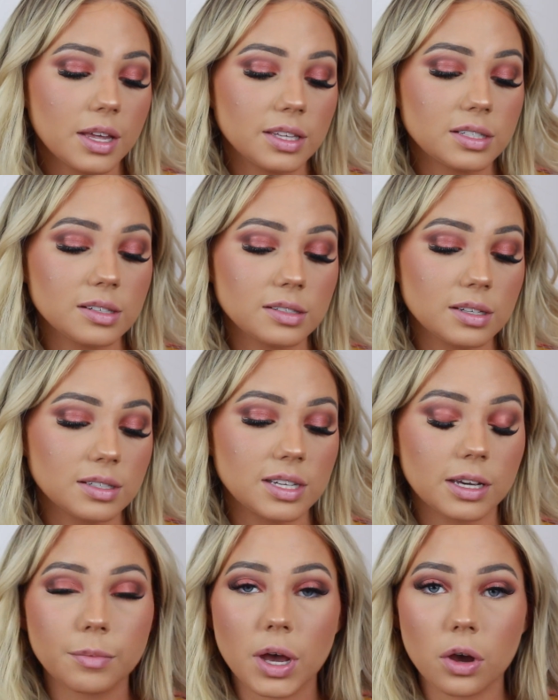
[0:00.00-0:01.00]
This is the
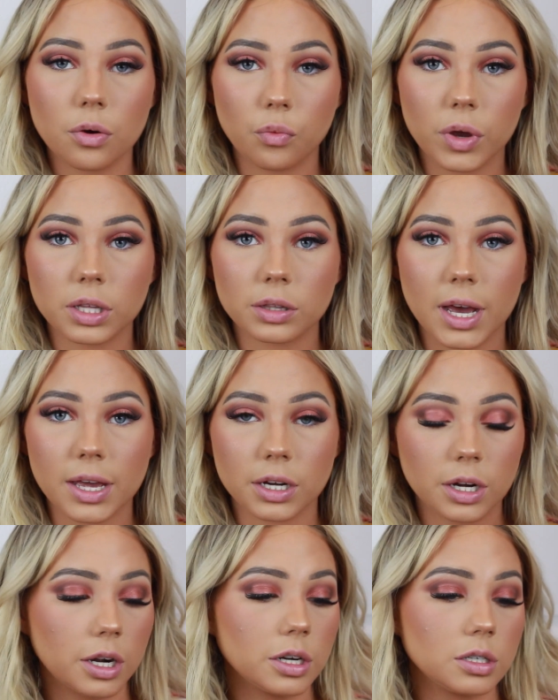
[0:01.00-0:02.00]
Sigma Wing
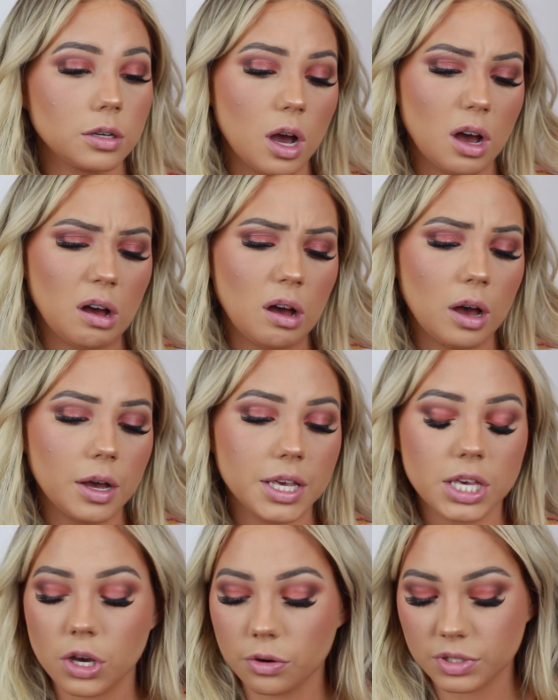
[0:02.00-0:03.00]
Liner
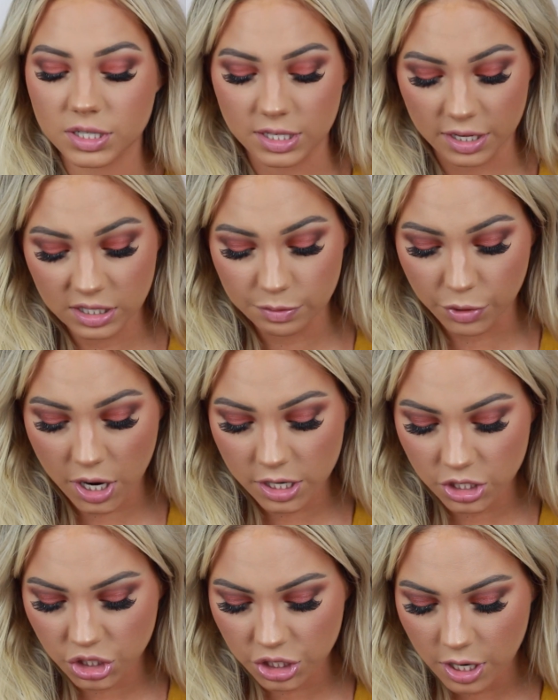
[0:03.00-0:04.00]
EO6
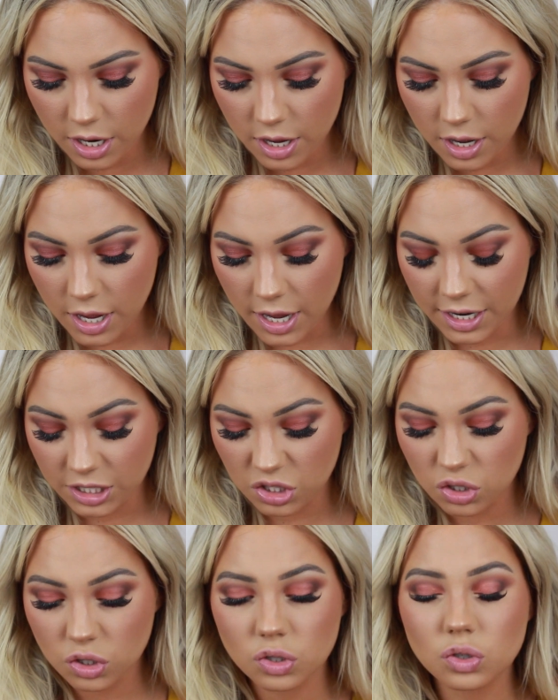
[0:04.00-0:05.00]
brush, and it's
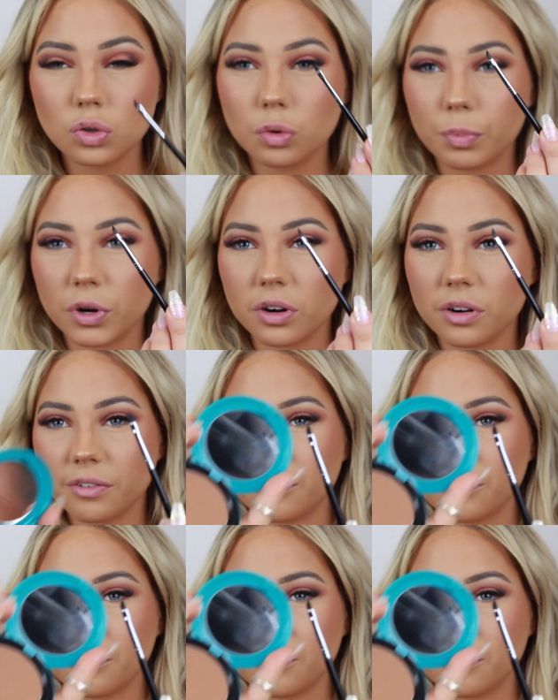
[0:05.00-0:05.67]
super